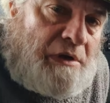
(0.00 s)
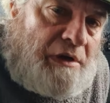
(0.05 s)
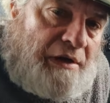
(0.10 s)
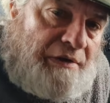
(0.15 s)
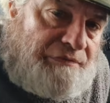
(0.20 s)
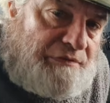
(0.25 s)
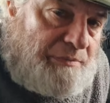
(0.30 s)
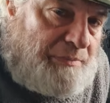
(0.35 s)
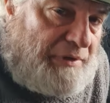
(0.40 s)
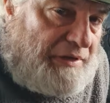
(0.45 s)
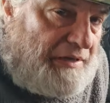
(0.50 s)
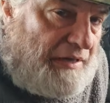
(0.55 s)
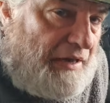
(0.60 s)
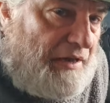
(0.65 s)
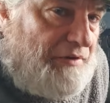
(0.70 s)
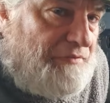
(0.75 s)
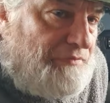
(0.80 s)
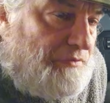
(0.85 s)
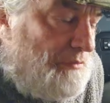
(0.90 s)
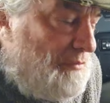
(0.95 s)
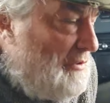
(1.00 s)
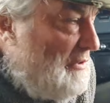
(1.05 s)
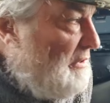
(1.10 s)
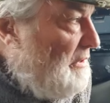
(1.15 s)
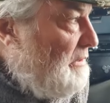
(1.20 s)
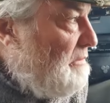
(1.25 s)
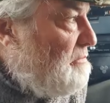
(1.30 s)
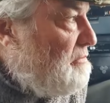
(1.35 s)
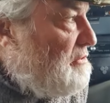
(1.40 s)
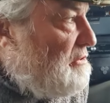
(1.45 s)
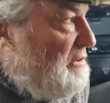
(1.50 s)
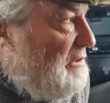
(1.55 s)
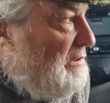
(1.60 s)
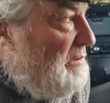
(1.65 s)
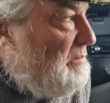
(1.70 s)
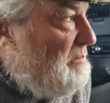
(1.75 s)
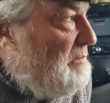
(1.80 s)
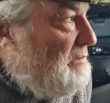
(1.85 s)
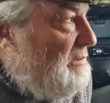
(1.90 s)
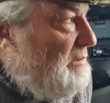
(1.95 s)
I have to be careful, you know.
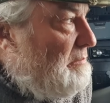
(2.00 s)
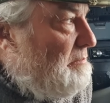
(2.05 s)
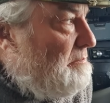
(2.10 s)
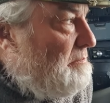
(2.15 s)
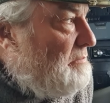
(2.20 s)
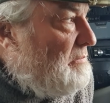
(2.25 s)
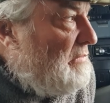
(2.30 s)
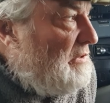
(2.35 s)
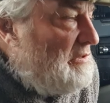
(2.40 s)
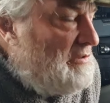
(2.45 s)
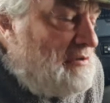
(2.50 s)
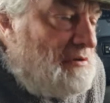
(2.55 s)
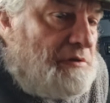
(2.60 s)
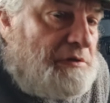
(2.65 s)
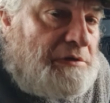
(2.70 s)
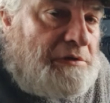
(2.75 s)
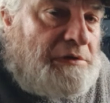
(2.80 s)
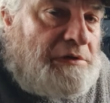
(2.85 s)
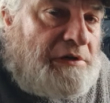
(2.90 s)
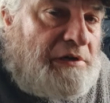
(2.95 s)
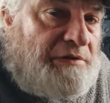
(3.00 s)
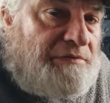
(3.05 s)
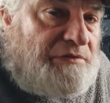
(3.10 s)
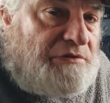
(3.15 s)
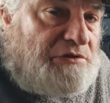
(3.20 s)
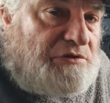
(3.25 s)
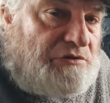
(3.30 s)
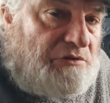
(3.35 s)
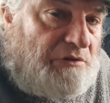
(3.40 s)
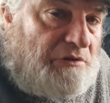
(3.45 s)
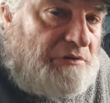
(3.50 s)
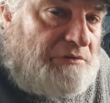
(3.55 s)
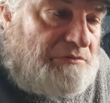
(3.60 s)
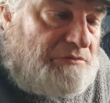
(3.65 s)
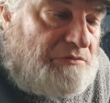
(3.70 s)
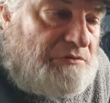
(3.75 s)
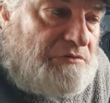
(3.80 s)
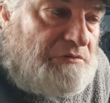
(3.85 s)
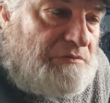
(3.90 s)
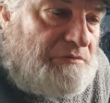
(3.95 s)
So if I start
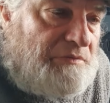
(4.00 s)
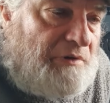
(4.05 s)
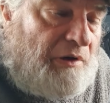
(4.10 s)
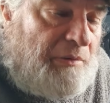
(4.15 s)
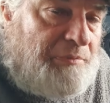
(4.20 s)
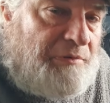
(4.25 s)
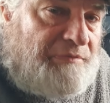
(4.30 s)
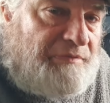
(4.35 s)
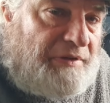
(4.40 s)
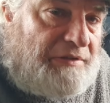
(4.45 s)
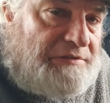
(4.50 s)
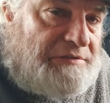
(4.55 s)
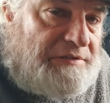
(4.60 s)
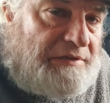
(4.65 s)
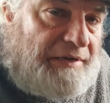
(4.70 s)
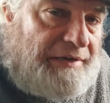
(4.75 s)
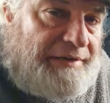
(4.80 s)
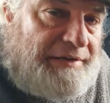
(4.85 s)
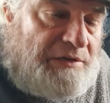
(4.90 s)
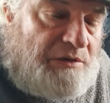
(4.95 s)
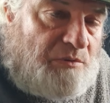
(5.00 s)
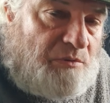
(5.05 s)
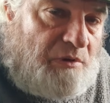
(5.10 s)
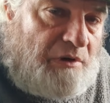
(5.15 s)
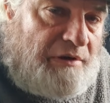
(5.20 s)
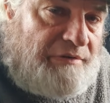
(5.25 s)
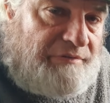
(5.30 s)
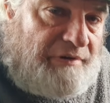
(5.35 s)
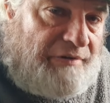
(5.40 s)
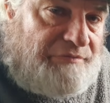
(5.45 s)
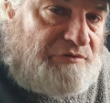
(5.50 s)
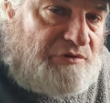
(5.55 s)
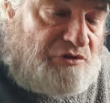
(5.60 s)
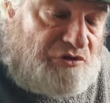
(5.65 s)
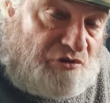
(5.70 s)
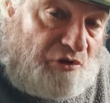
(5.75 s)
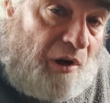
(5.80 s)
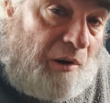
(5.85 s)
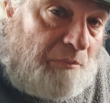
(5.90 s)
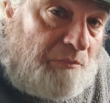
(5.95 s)
sort of hyperventilating or whatever, I have to
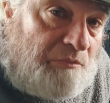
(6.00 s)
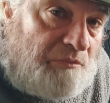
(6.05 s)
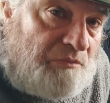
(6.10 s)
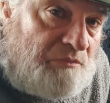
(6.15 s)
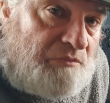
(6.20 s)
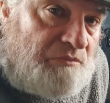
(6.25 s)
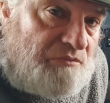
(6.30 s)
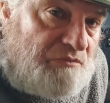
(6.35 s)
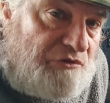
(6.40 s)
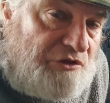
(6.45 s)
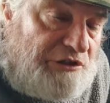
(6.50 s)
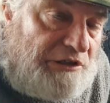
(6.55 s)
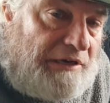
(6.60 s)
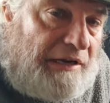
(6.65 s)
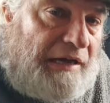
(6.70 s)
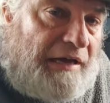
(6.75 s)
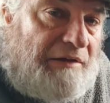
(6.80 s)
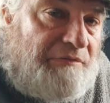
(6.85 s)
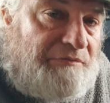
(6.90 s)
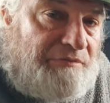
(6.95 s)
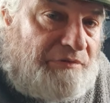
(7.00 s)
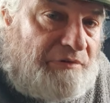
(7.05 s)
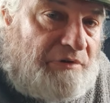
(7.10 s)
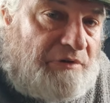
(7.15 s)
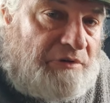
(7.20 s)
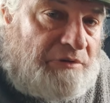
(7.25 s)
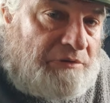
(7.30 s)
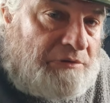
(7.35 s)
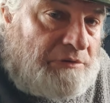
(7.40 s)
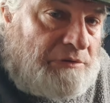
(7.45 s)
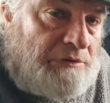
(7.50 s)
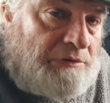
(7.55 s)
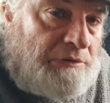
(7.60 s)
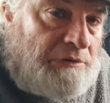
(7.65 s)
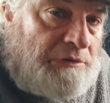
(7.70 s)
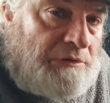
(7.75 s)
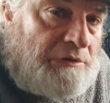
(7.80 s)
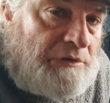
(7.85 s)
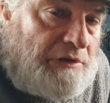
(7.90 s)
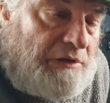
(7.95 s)
stop and chill out for
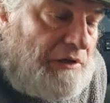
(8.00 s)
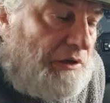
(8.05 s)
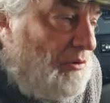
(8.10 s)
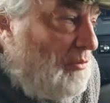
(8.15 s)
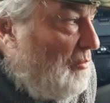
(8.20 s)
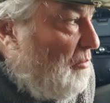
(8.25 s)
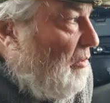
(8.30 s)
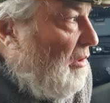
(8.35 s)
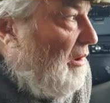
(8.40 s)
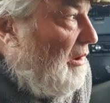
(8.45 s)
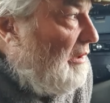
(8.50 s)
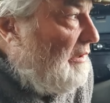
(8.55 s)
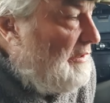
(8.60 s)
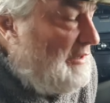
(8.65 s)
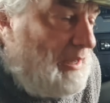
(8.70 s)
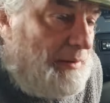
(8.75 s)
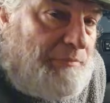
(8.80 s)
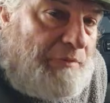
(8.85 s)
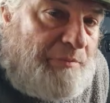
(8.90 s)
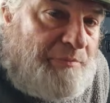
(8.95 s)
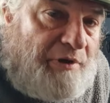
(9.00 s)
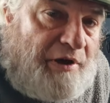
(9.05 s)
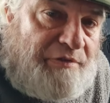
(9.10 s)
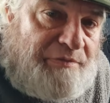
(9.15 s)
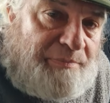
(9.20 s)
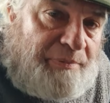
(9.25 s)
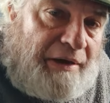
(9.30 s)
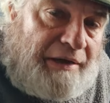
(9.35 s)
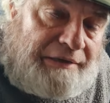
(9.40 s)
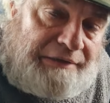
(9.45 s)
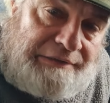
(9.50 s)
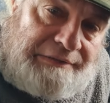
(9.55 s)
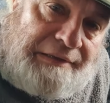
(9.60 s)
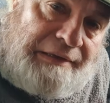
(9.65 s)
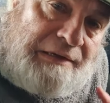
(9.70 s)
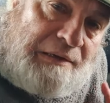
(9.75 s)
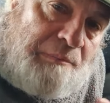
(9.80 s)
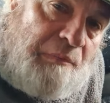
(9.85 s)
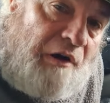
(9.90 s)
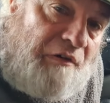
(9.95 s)
a little while and get my breath back, and
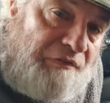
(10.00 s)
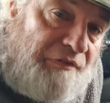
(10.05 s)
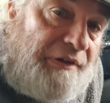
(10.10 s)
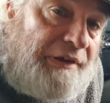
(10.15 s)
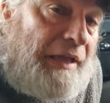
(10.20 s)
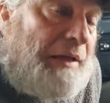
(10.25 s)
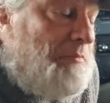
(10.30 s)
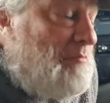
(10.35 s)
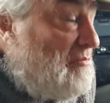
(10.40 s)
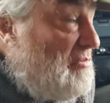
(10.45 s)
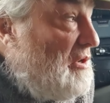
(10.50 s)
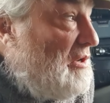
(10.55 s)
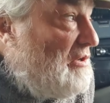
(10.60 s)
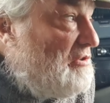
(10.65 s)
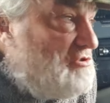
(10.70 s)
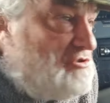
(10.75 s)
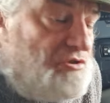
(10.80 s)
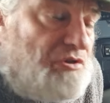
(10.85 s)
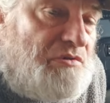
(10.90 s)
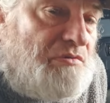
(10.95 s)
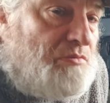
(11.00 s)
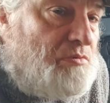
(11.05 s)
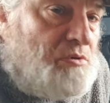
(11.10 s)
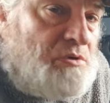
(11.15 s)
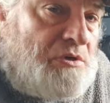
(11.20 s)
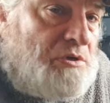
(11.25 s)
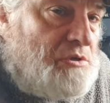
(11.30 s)
then I'm off again. But I'm still